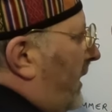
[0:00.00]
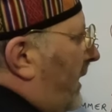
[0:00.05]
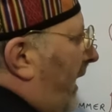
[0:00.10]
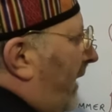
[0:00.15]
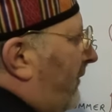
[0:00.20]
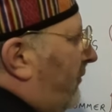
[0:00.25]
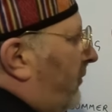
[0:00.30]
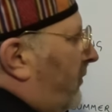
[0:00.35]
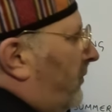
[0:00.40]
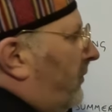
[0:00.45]

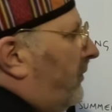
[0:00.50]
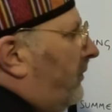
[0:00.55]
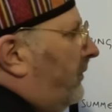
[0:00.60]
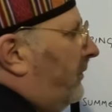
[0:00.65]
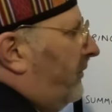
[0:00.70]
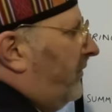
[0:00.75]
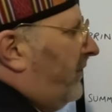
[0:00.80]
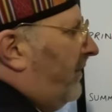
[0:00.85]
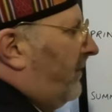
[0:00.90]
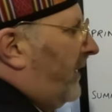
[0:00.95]

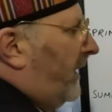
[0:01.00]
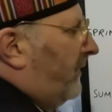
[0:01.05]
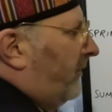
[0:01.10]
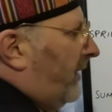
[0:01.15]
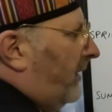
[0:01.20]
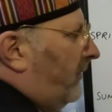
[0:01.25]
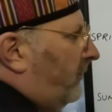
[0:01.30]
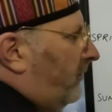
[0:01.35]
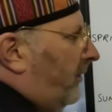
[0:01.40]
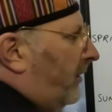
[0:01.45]
classical
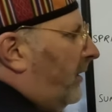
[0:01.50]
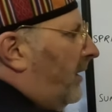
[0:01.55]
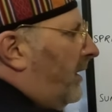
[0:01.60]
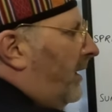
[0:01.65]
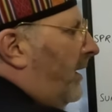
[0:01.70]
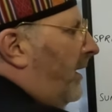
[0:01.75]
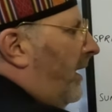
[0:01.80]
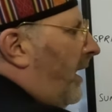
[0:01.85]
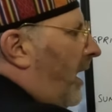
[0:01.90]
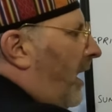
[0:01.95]
civilization,
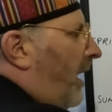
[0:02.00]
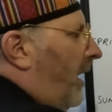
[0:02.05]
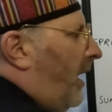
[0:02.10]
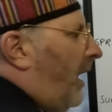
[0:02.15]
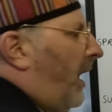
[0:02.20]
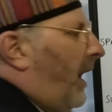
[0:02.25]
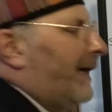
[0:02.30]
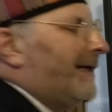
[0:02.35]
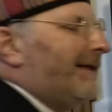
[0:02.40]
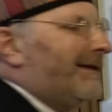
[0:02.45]

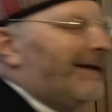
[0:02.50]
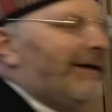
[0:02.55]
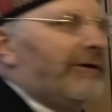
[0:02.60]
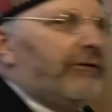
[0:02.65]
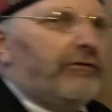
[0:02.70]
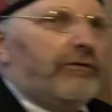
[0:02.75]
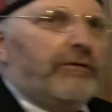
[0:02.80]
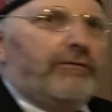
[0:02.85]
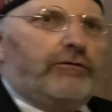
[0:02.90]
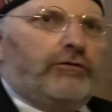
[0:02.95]

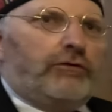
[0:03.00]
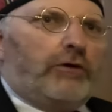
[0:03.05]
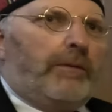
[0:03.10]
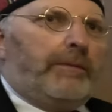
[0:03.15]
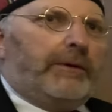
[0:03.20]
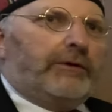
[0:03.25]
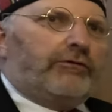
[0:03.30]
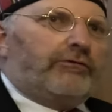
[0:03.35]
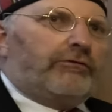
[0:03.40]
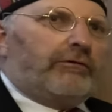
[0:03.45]
ideas of
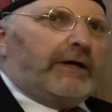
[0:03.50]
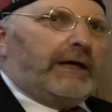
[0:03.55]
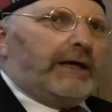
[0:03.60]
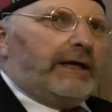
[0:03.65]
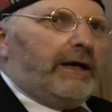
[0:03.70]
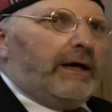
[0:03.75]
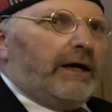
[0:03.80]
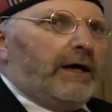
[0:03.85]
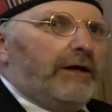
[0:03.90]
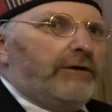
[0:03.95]

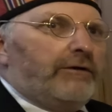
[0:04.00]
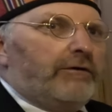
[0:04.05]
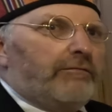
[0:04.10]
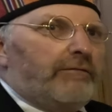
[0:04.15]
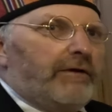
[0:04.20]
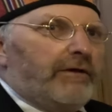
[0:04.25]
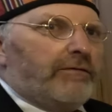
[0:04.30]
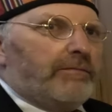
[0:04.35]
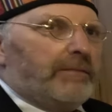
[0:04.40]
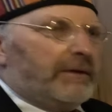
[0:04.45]
geometry and
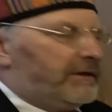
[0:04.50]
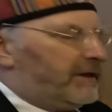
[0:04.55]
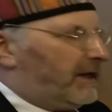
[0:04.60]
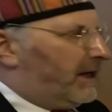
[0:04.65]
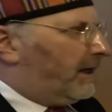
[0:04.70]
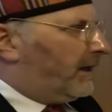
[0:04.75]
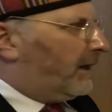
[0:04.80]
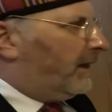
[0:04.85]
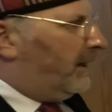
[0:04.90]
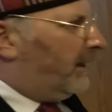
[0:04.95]

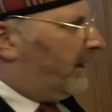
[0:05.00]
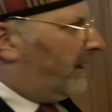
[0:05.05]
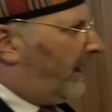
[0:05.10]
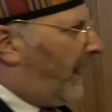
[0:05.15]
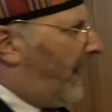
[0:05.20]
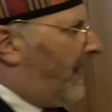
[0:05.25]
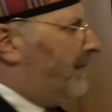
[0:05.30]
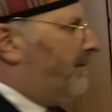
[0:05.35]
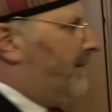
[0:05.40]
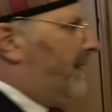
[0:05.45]
arithmetic
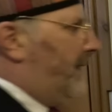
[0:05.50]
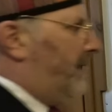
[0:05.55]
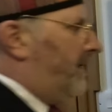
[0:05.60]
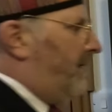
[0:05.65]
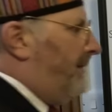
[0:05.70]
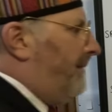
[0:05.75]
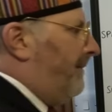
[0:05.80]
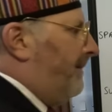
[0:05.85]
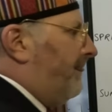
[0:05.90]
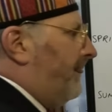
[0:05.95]
came
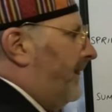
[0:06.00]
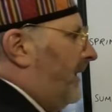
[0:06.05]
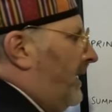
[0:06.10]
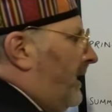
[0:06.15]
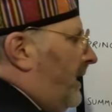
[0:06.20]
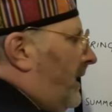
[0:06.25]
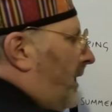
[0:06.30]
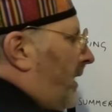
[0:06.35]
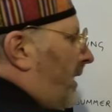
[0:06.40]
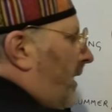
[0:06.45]
in.
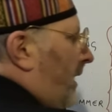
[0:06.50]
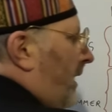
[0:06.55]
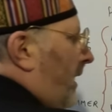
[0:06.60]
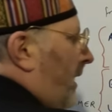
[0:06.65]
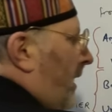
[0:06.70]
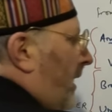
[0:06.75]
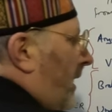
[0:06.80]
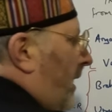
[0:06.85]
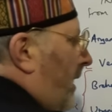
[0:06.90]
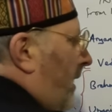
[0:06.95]

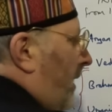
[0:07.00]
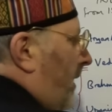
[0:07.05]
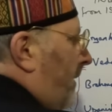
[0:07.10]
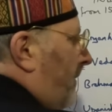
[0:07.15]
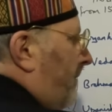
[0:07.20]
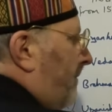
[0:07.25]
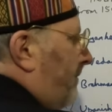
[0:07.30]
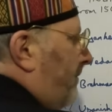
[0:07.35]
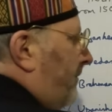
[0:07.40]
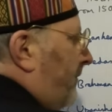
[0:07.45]

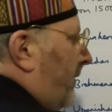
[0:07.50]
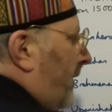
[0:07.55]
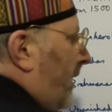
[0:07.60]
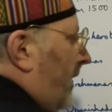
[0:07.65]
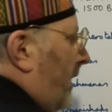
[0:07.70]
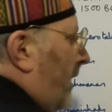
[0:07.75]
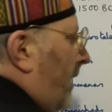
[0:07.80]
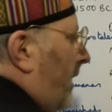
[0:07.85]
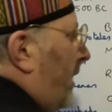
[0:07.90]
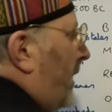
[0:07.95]
And
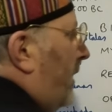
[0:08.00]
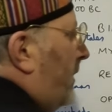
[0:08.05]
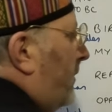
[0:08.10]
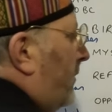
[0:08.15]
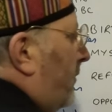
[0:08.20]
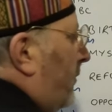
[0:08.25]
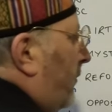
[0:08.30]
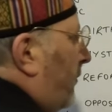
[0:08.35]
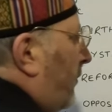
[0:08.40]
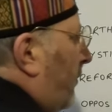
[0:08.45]

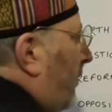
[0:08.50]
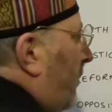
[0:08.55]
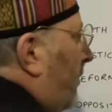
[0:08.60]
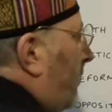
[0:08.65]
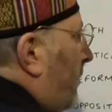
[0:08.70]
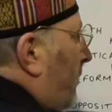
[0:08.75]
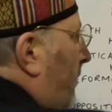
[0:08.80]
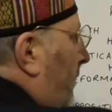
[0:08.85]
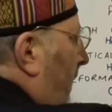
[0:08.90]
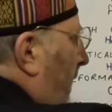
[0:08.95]

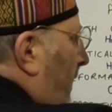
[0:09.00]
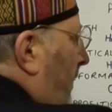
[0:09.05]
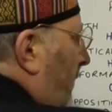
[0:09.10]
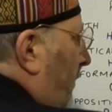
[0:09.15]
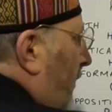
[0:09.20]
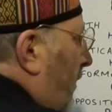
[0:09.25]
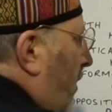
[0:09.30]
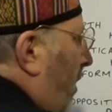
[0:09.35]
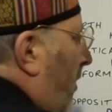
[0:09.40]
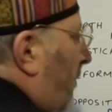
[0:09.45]
then
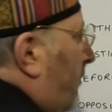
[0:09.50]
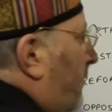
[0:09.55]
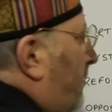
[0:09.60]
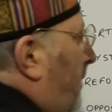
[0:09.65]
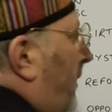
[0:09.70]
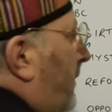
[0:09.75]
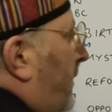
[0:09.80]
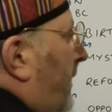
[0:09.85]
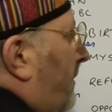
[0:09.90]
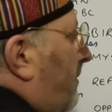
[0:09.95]
at the
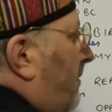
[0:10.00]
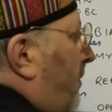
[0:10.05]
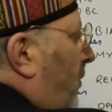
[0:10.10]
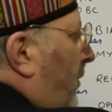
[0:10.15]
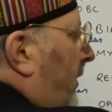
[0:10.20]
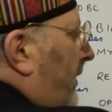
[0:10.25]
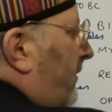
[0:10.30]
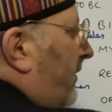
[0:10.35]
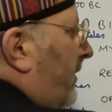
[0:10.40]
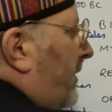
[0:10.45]
corresponding
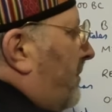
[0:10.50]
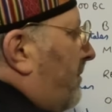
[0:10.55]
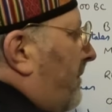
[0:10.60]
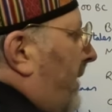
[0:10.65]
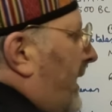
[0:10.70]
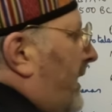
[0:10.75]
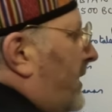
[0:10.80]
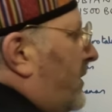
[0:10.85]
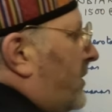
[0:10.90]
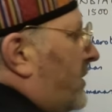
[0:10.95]
point in the
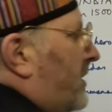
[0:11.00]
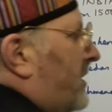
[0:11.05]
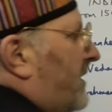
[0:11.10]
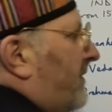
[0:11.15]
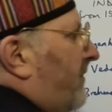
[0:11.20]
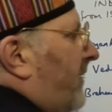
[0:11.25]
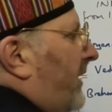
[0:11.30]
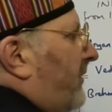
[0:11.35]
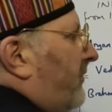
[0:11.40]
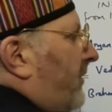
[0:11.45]
Magian
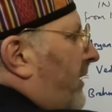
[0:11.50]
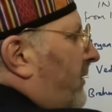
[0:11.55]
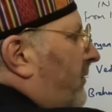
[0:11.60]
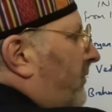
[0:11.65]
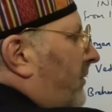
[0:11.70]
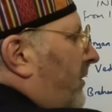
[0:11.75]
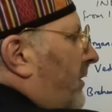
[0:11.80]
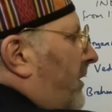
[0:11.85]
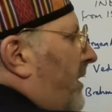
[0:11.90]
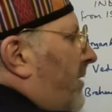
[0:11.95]

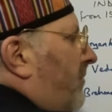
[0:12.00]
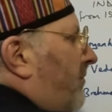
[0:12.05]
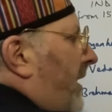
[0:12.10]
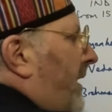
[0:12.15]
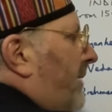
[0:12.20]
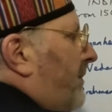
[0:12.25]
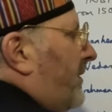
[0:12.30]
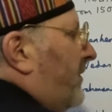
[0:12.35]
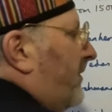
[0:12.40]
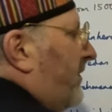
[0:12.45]
civilization, the
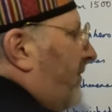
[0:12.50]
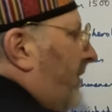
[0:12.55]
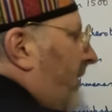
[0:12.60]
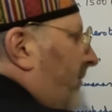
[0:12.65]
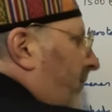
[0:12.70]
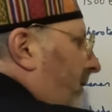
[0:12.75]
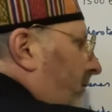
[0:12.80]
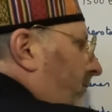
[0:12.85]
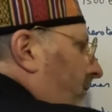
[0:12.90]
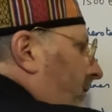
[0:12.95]
Arabian
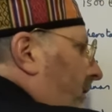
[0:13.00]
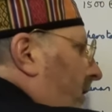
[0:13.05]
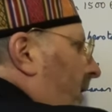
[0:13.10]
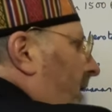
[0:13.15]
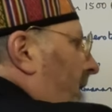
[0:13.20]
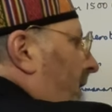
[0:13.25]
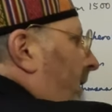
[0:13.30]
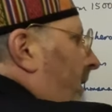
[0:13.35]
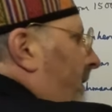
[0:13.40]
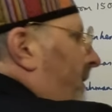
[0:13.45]
civilization,
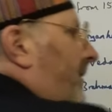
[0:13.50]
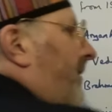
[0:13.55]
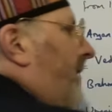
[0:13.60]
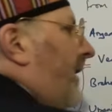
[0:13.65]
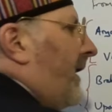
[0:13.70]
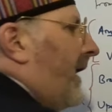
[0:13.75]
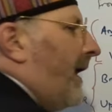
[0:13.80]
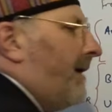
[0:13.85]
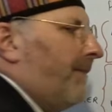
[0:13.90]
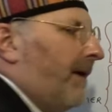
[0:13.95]

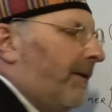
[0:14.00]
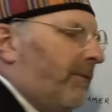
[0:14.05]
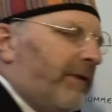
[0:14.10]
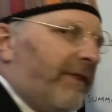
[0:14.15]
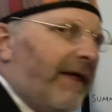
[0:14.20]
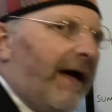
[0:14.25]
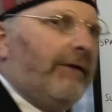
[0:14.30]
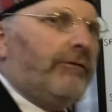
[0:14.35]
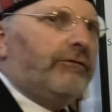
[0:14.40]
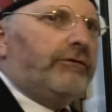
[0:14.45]
they came up
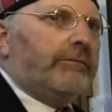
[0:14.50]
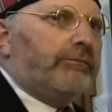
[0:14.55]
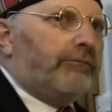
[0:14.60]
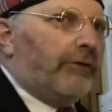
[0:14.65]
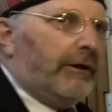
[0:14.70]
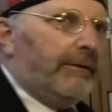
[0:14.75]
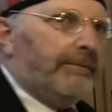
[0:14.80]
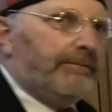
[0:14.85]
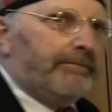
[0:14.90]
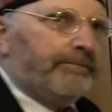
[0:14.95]
with
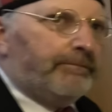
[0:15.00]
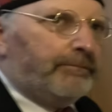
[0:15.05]
algebra.